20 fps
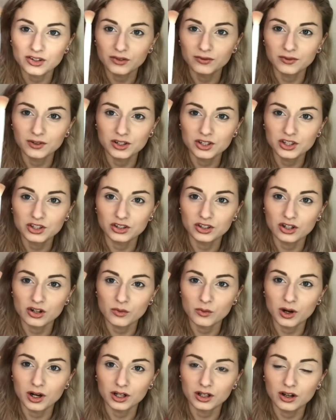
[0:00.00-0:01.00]
so first you're going
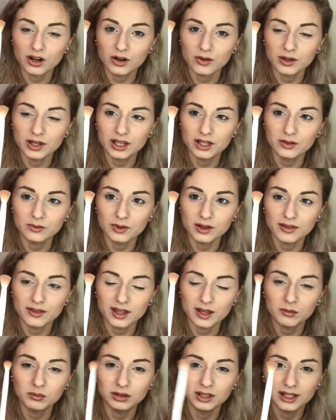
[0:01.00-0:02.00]
to want to go in with
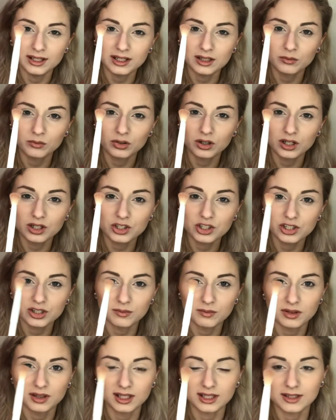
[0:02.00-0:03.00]
a blending brush,
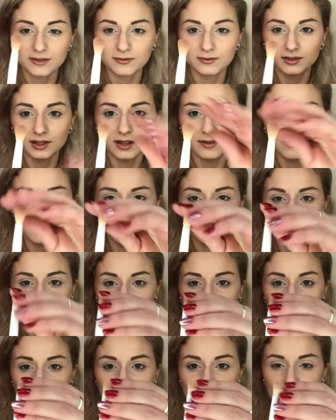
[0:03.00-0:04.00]
something that's fluffy
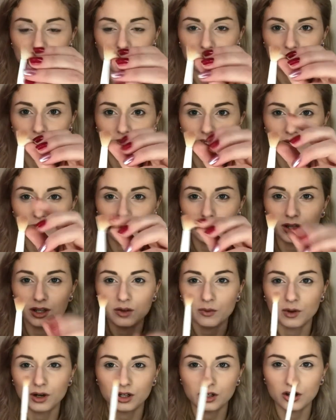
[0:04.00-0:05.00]
like this. And the reason why
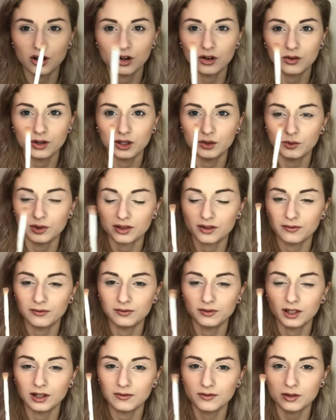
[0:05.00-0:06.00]
you want to go in with a
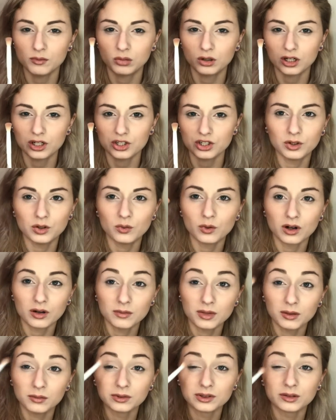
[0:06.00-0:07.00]
fluffy brush, you want
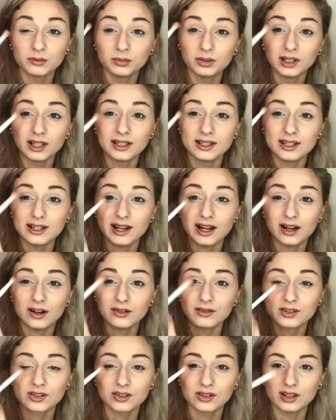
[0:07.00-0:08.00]
to be able to blend it
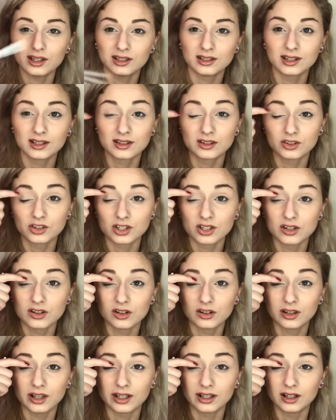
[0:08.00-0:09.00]
out so that it doesn't just
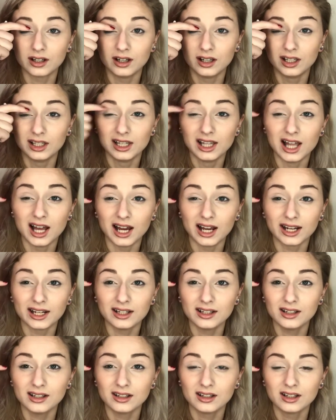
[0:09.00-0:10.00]
look like a
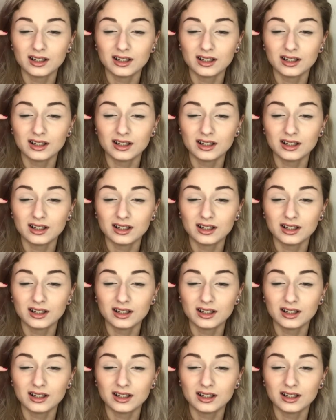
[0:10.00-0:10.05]
line,